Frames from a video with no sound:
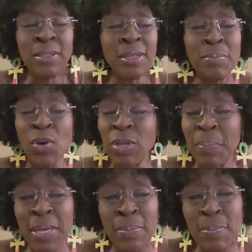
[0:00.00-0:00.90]
them the
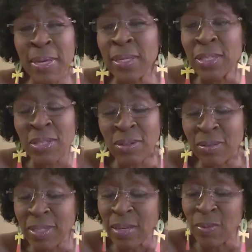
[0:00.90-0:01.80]
baby making
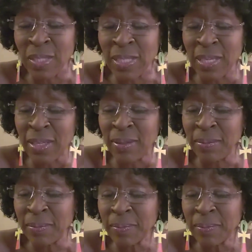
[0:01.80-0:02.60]
songs they were singing.